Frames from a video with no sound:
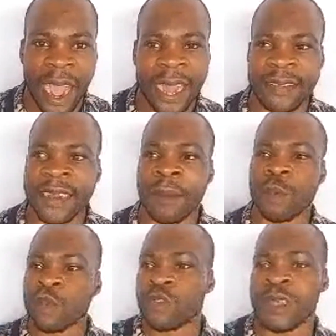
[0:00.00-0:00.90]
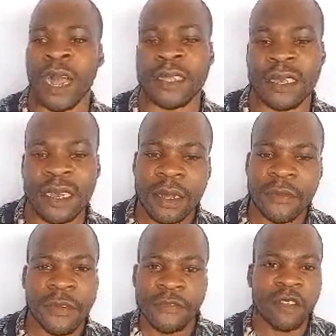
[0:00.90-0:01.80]
I said I'm going to charge
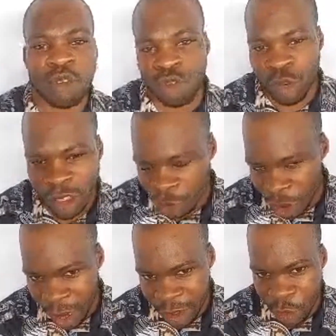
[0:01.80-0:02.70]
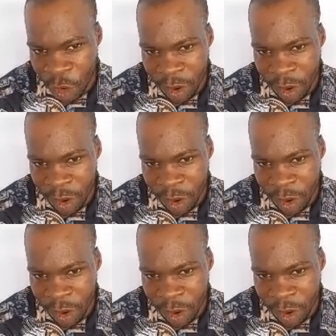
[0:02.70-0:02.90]
$15 to $20.